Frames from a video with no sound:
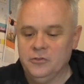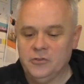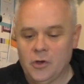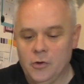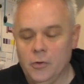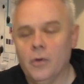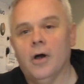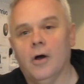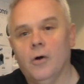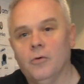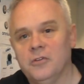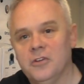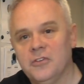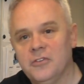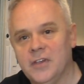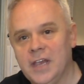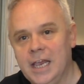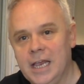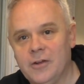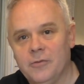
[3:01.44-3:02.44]
So I'll
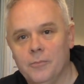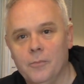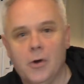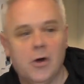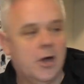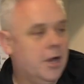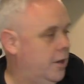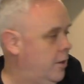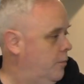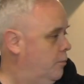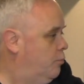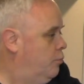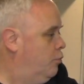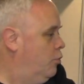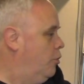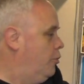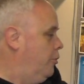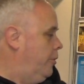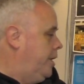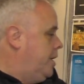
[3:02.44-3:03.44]
just get my
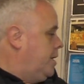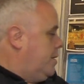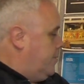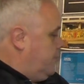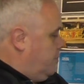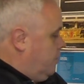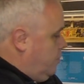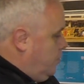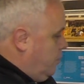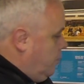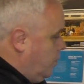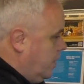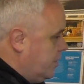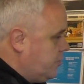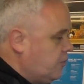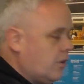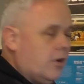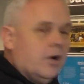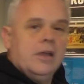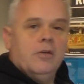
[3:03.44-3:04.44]
brewery,
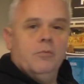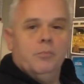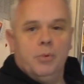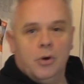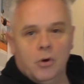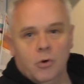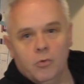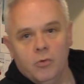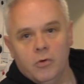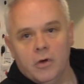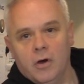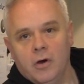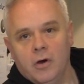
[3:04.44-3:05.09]
which I have pulled